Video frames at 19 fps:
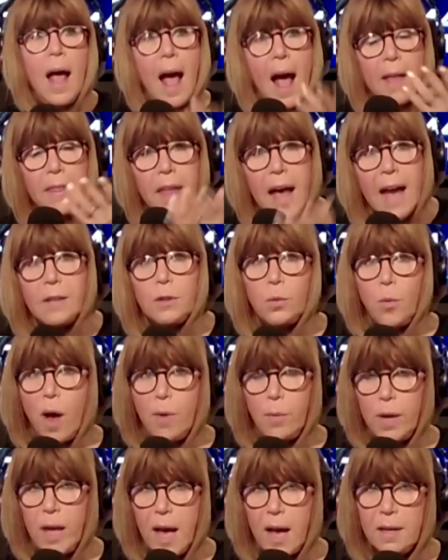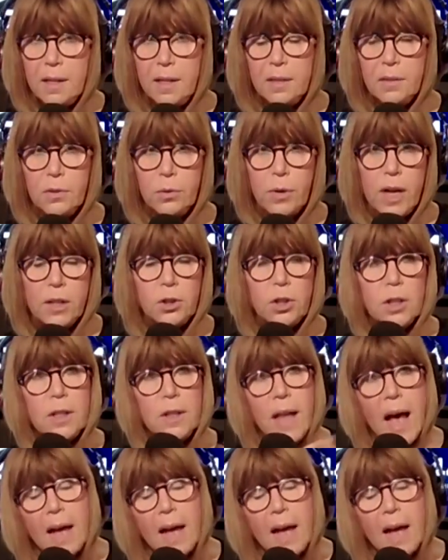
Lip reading: And that is why we had an insurrection. And